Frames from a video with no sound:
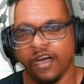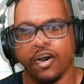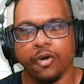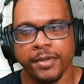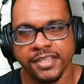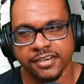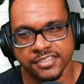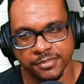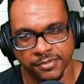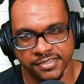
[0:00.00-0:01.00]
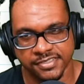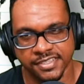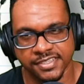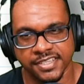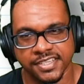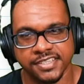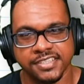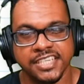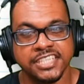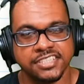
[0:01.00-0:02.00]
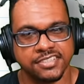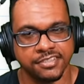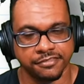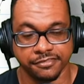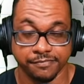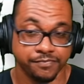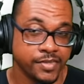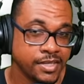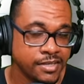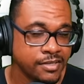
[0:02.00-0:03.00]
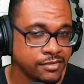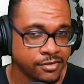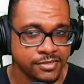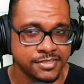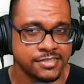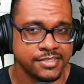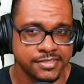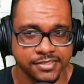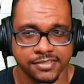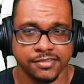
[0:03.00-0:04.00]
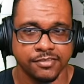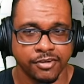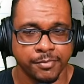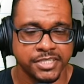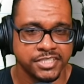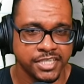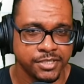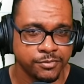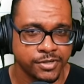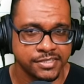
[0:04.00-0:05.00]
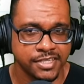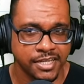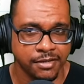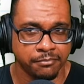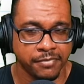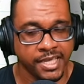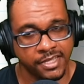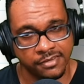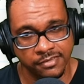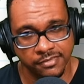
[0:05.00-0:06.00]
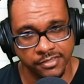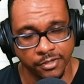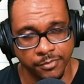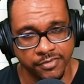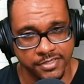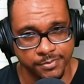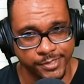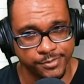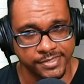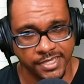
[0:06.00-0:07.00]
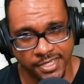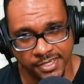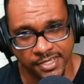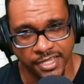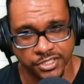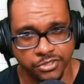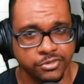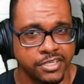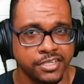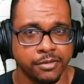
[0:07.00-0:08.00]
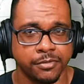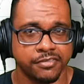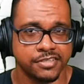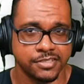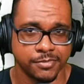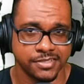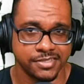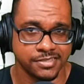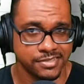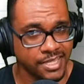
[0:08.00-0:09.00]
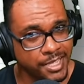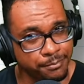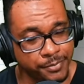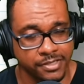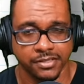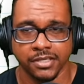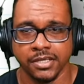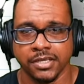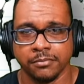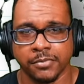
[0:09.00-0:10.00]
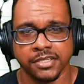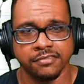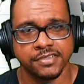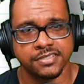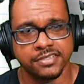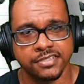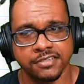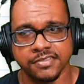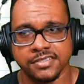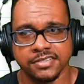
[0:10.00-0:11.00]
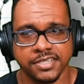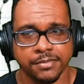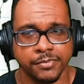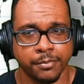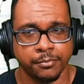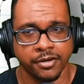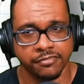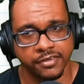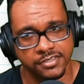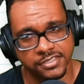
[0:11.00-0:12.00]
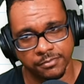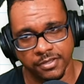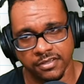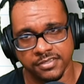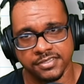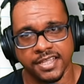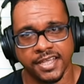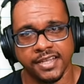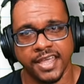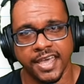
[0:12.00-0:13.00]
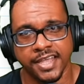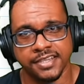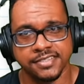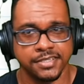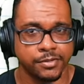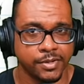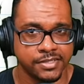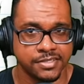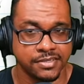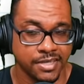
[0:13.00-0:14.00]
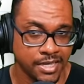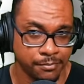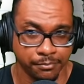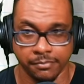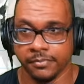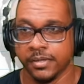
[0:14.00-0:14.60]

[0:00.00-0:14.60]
How many customers did they each serve? Now listen to this. Remember, Jenny was N, the number of customers was N, and Shauna, the number of customers is M. But if they serve the same number of customers, then N is equal to M.